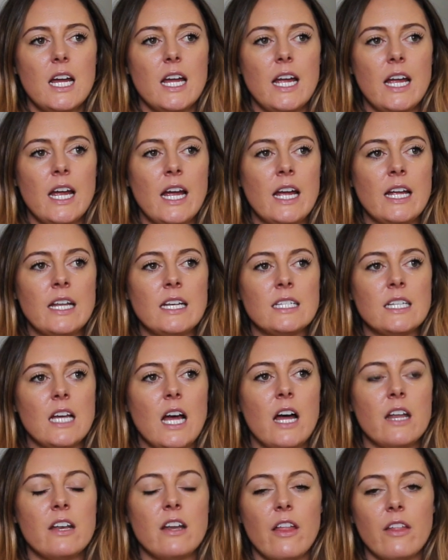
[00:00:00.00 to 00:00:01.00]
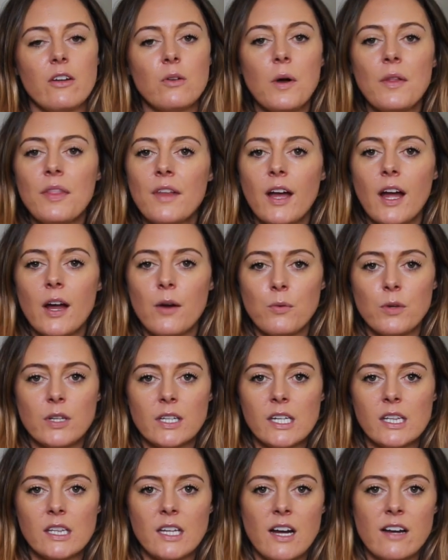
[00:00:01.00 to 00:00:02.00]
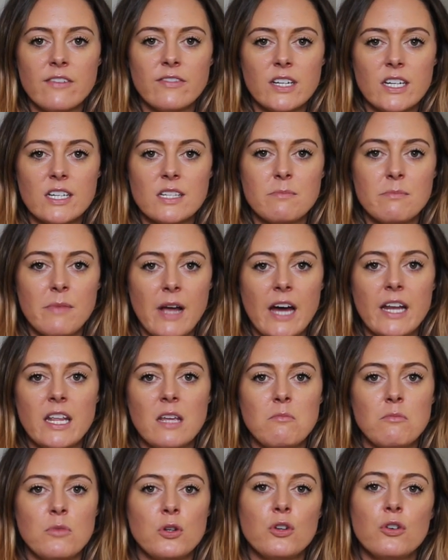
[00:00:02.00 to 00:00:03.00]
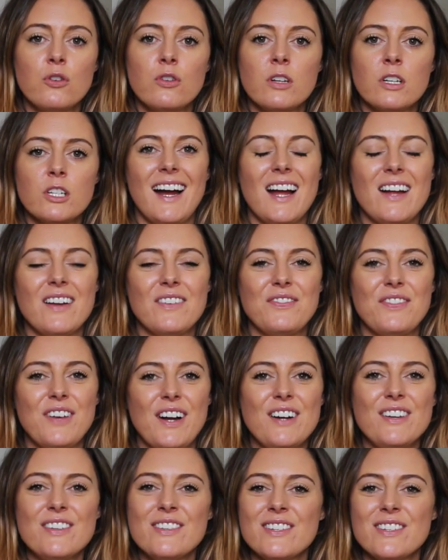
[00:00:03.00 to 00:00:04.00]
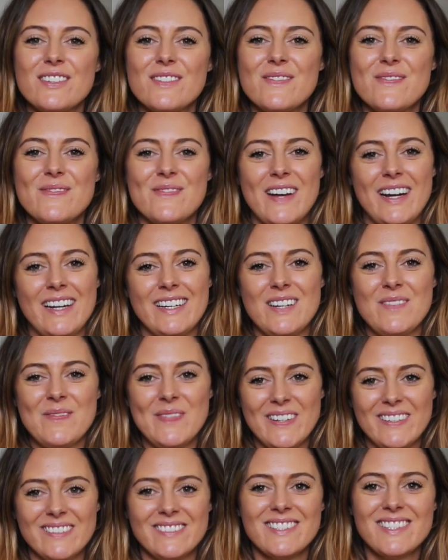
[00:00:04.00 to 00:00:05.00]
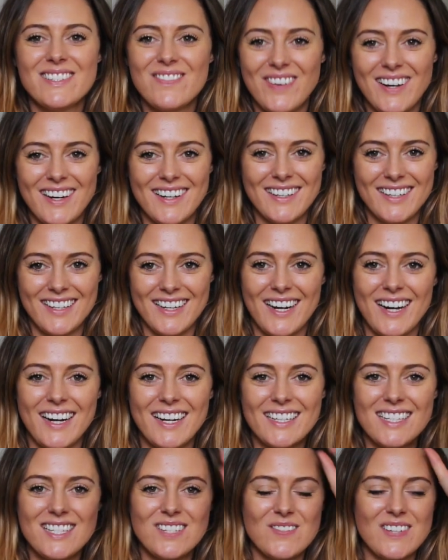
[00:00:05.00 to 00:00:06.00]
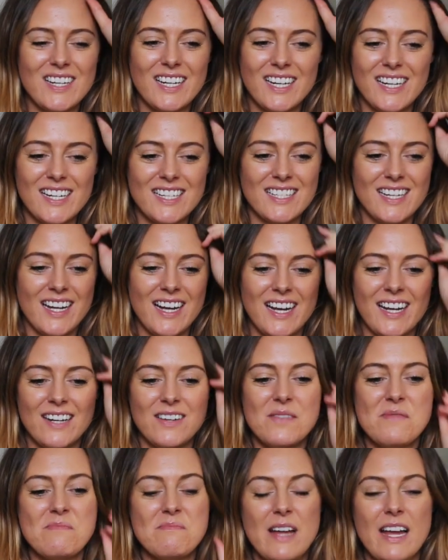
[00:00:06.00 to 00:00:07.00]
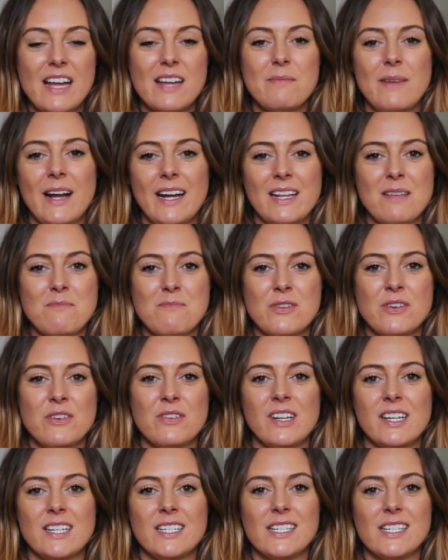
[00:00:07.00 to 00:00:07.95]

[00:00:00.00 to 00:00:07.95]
And another one that I really love is Maddie Moon. I found Maddie Moon's podcast because I met Maddie Moon in